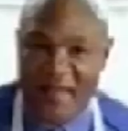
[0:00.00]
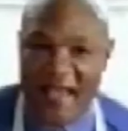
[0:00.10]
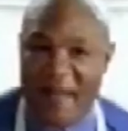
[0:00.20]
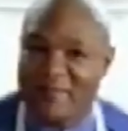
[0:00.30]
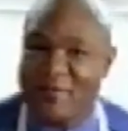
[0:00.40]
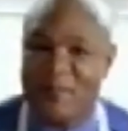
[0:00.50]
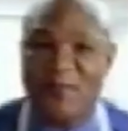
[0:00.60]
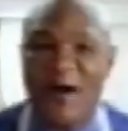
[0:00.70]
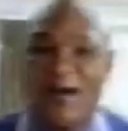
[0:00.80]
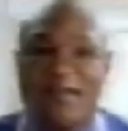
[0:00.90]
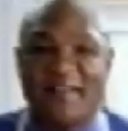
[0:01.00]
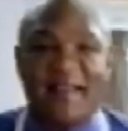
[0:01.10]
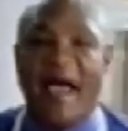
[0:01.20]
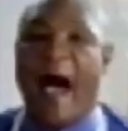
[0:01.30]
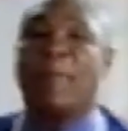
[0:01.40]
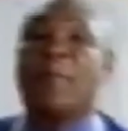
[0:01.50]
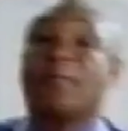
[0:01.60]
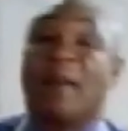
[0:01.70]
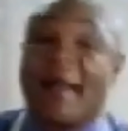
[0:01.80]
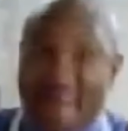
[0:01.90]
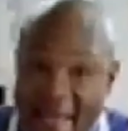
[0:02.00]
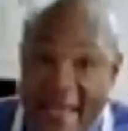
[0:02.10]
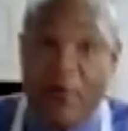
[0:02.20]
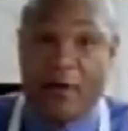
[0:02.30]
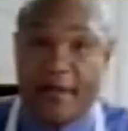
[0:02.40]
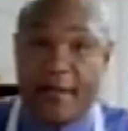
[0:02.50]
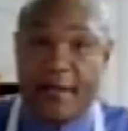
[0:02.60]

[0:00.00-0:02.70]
I'm so proud of it, I put my name on it.